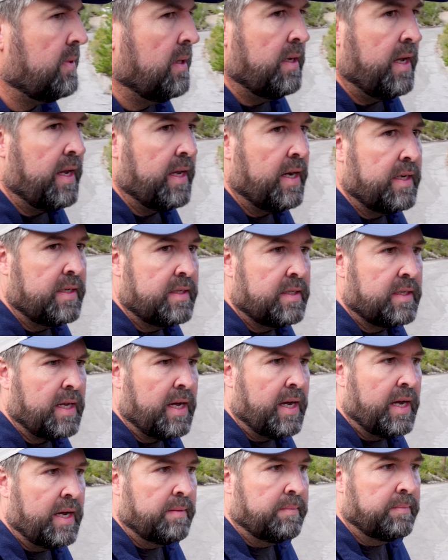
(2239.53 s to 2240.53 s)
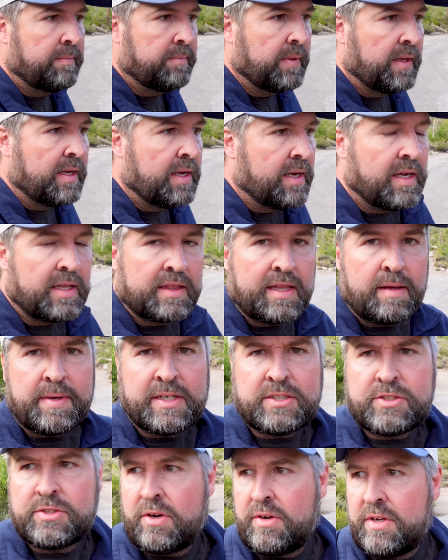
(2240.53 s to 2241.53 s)
And um, let
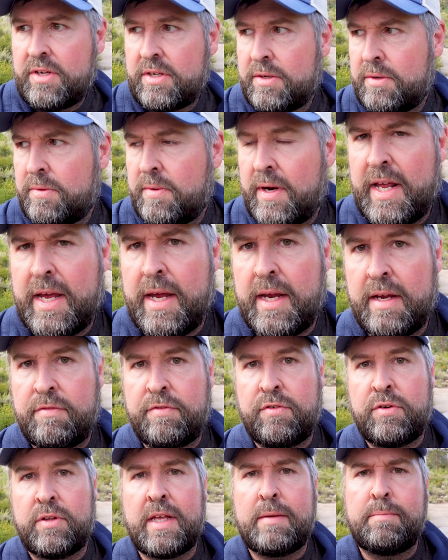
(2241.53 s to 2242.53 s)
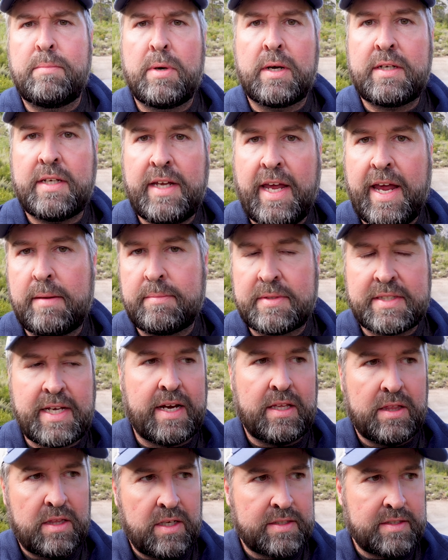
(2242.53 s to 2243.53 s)
me show you what a fully booked
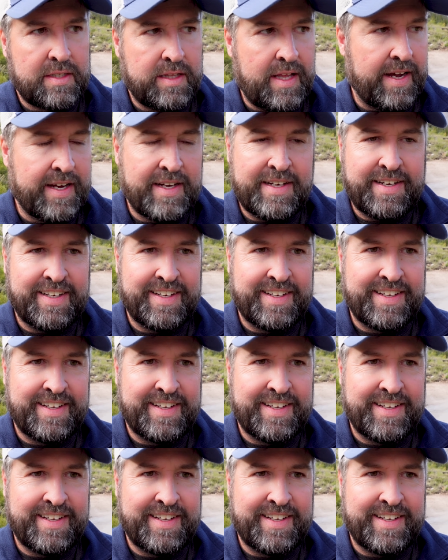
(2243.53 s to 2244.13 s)
campsite looks like.